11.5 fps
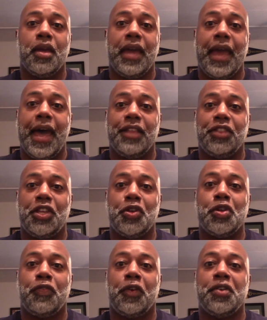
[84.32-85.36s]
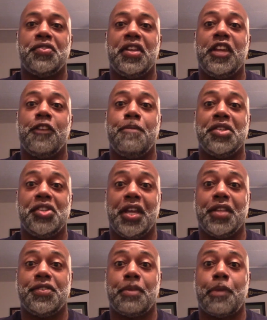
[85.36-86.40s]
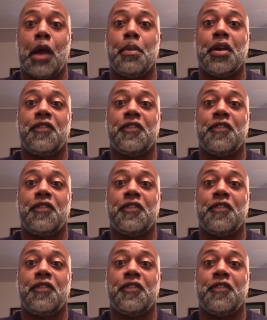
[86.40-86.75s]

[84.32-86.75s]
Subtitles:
at the University of Michigan's Department